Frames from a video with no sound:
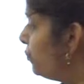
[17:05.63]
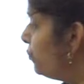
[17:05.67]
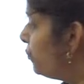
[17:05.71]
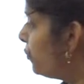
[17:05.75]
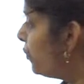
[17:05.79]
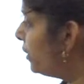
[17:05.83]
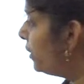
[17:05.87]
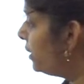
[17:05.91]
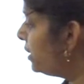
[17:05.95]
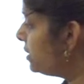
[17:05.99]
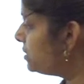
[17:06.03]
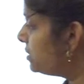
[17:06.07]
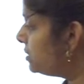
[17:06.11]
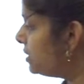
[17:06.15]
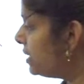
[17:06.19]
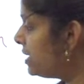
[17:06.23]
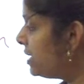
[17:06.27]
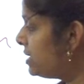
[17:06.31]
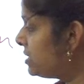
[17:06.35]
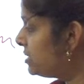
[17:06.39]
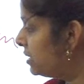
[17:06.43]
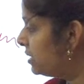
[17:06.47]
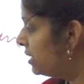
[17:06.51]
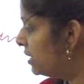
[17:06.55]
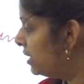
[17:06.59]
what is
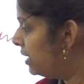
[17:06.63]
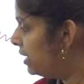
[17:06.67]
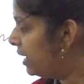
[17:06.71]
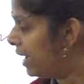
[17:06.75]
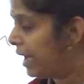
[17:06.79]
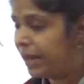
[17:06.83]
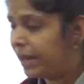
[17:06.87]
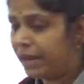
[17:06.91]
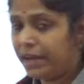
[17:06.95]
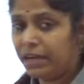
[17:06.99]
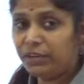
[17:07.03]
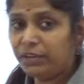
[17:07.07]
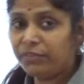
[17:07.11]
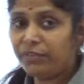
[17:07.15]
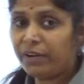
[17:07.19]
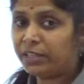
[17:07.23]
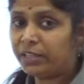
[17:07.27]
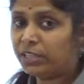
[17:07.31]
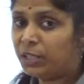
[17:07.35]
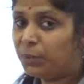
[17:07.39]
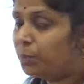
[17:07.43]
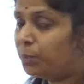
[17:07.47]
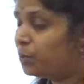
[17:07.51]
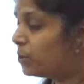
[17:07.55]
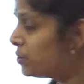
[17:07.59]
this? Identify
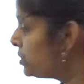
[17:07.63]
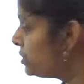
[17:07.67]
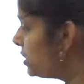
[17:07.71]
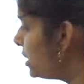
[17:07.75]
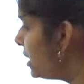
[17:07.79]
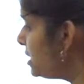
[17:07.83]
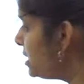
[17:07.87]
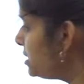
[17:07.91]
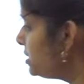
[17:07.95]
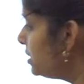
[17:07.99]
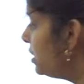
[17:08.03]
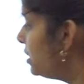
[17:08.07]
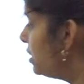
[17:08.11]
the process.